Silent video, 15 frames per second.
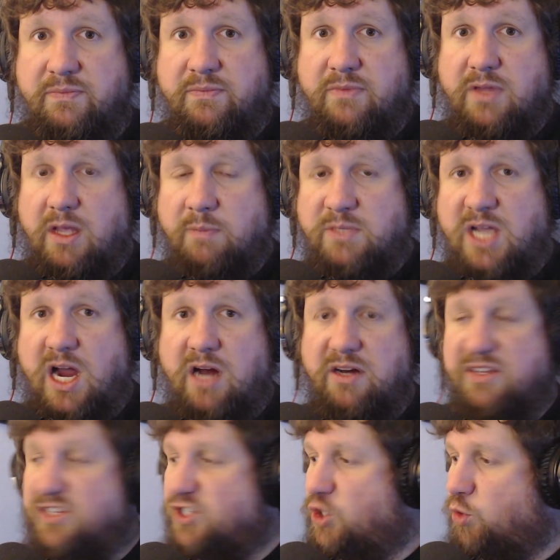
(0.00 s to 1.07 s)
I'm tired of
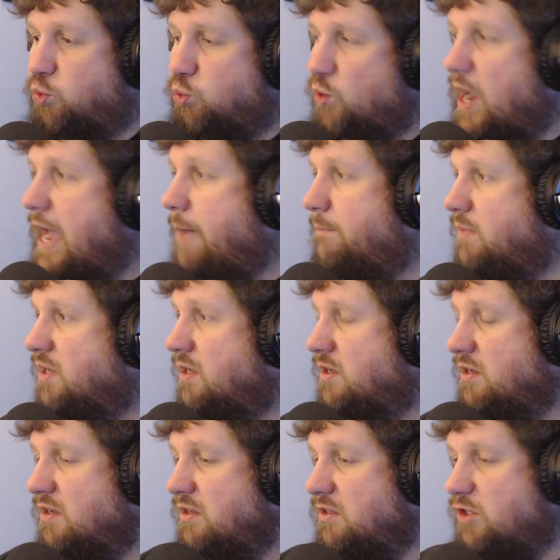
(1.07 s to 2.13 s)
this crap.
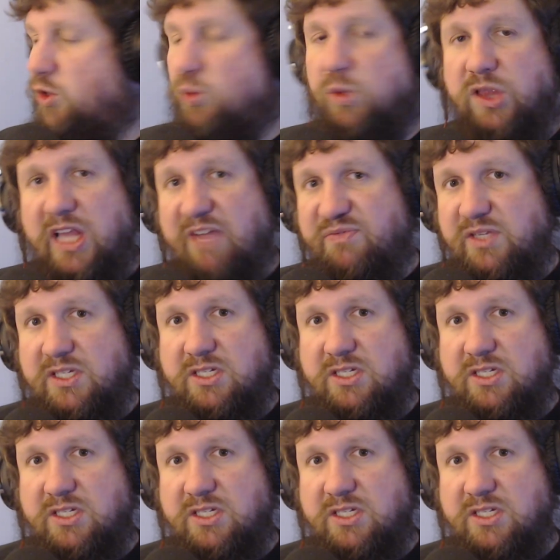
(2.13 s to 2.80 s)
You left this